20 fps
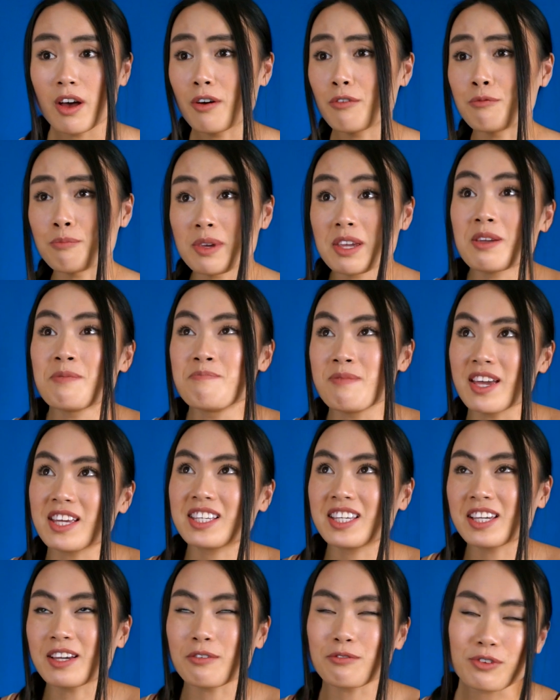me
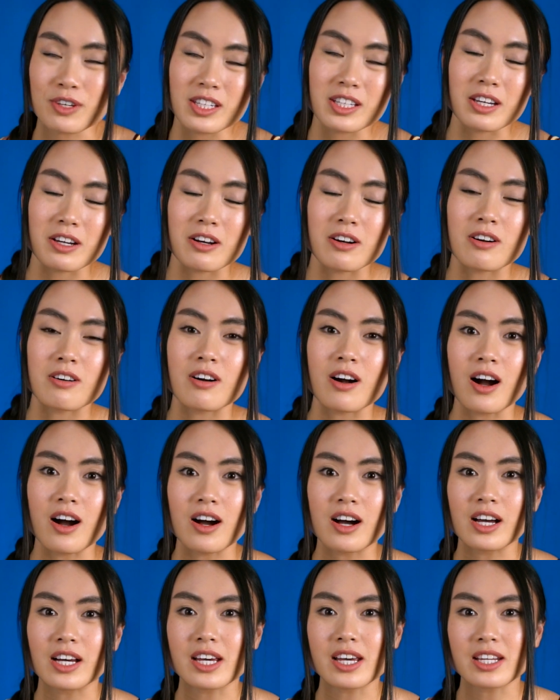making a video
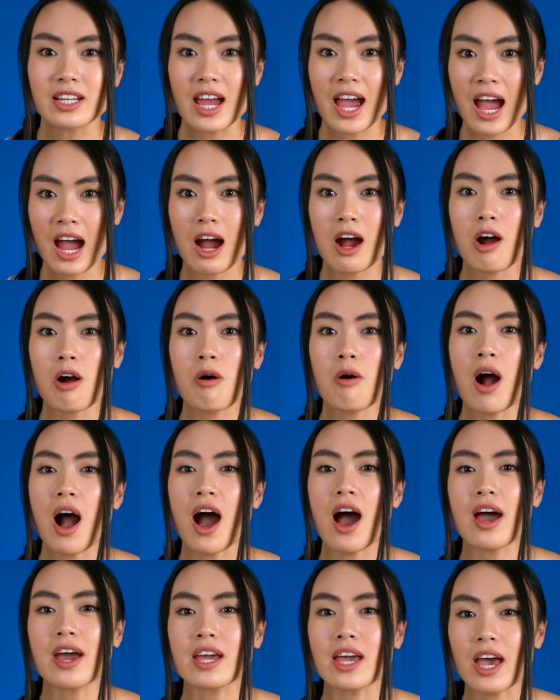on how
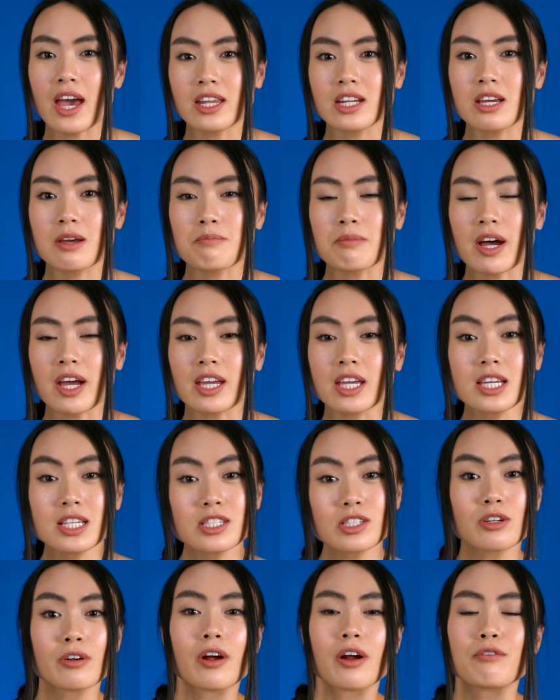I edit my
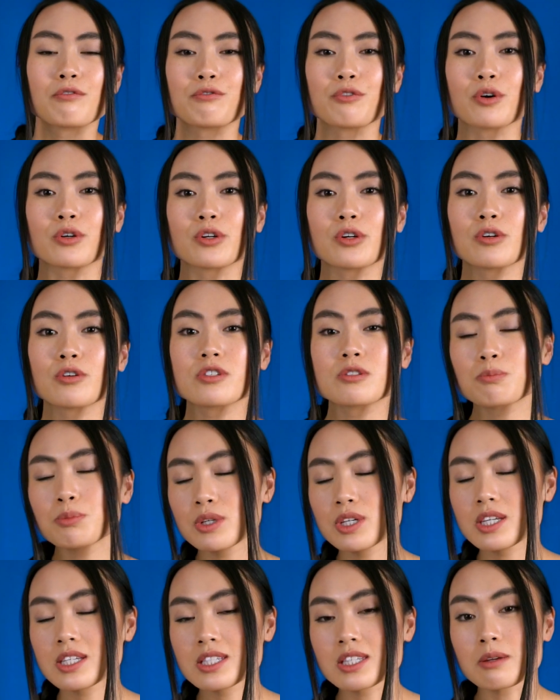Instagram photos,
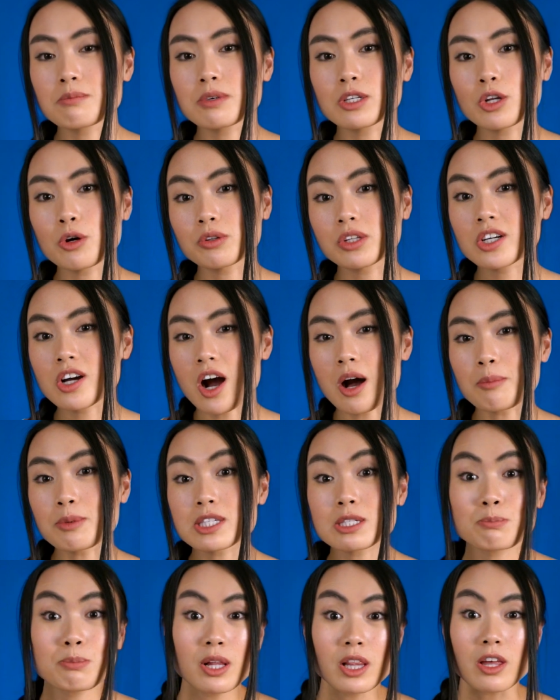please let me know in the
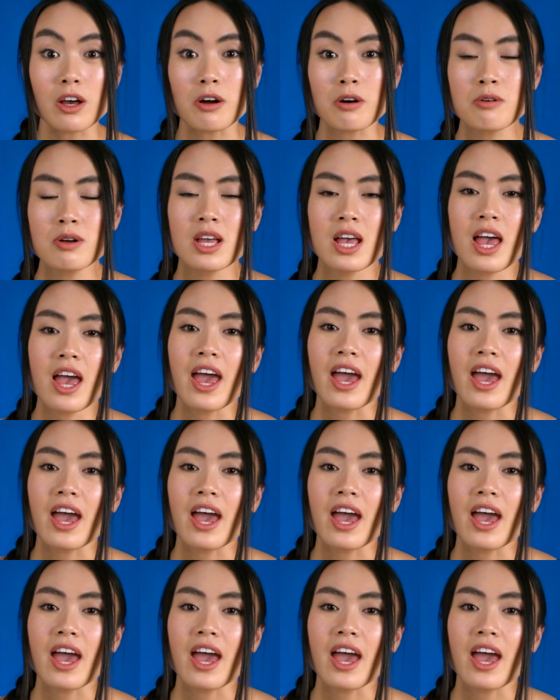comments below,